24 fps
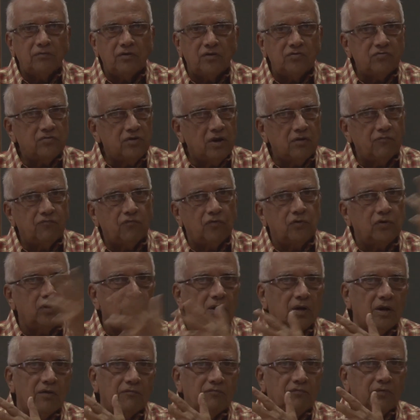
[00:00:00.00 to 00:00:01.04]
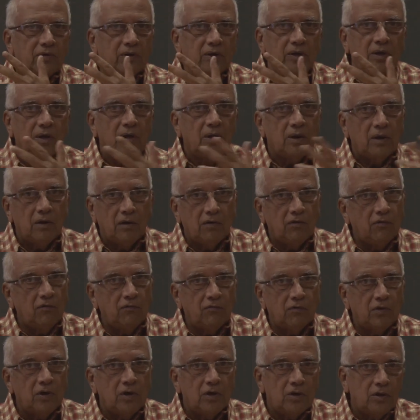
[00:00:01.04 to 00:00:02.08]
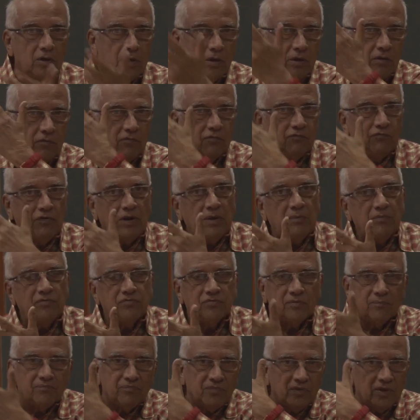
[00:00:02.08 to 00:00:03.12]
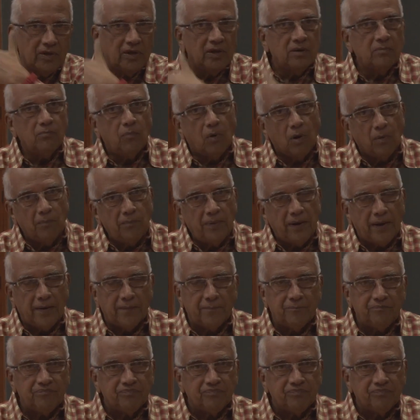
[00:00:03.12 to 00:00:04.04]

this trick photography films in Bombay.